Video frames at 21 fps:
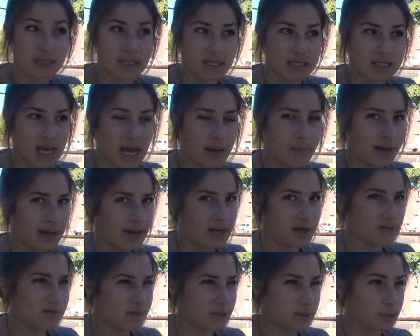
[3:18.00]
at a time. I
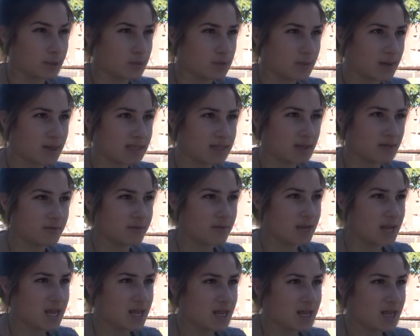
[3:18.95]
kind of just lose myself
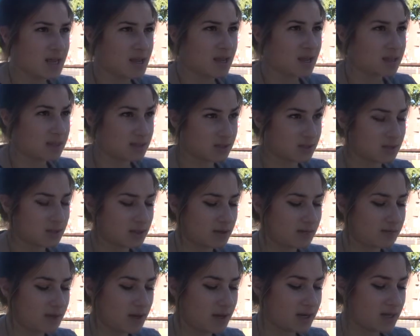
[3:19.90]
in it because it's really
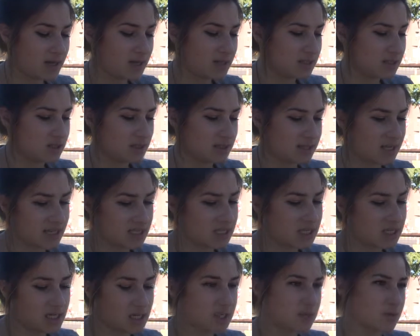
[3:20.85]
fun, and it's just like
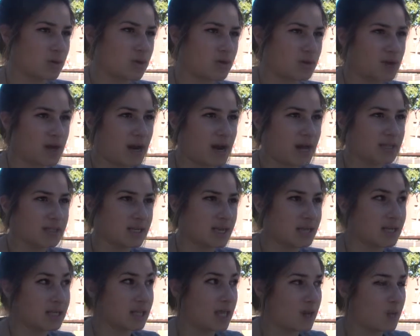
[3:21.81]
tedious work with your hands, and
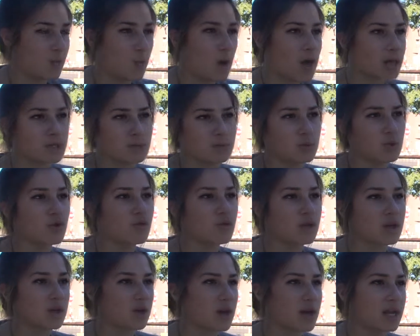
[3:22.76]
I can like watch a
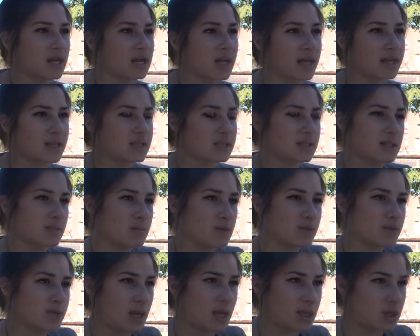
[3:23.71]
movie, or I can like listen to
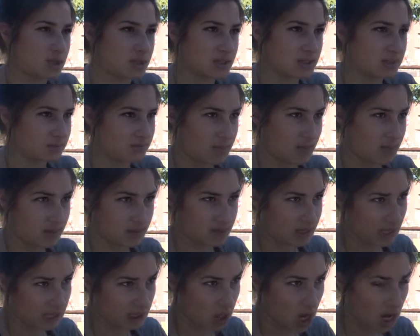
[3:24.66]
music and just like
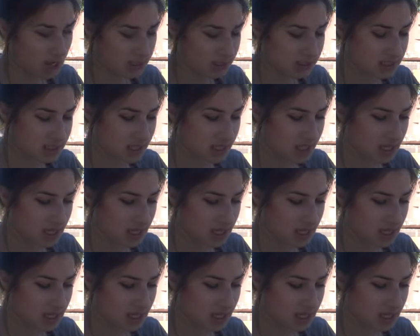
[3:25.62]
get lost.